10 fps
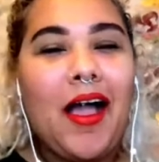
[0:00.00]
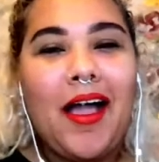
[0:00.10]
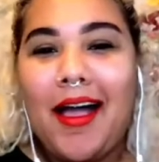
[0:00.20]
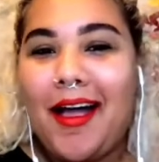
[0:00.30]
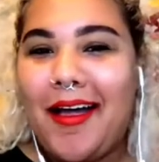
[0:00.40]

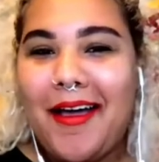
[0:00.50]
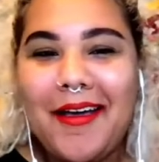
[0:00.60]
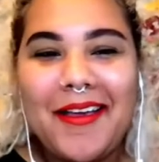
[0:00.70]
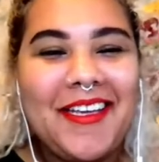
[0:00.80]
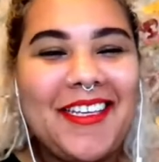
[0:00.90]

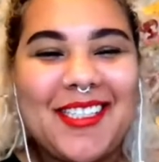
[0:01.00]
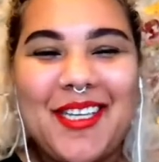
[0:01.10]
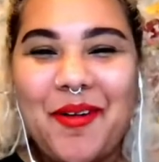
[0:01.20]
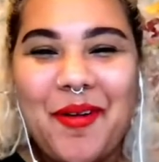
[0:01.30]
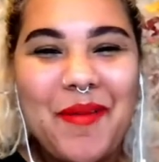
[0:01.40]

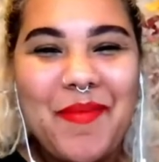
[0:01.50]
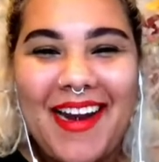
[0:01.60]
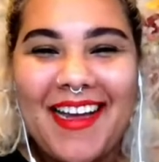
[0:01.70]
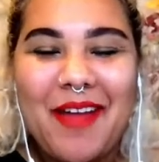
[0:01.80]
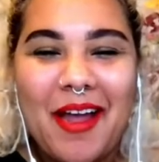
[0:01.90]

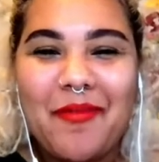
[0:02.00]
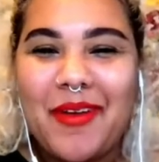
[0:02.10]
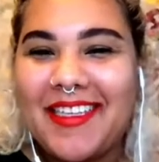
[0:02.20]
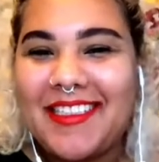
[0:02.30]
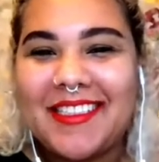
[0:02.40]
I
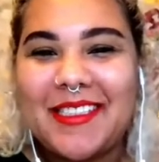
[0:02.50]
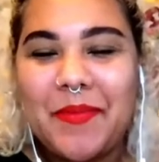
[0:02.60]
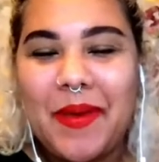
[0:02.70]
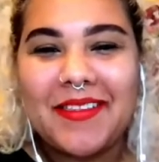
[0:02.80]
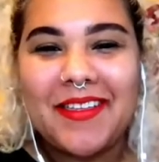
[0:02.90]
really just
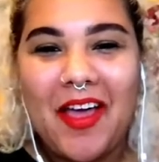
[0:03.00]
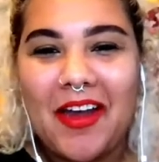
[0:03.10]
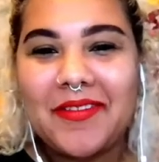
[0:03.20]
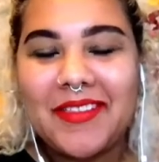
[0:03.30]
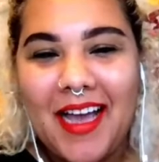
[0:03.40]
spent a lot
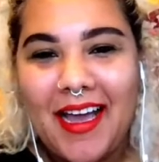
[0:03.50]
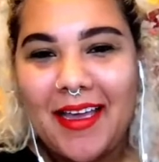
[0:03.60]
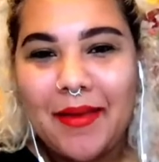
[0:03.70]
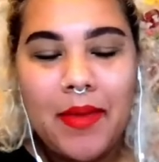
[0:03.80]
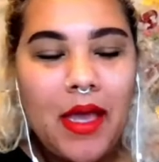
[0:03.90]
of
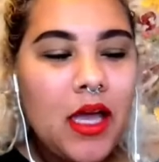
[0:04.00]
time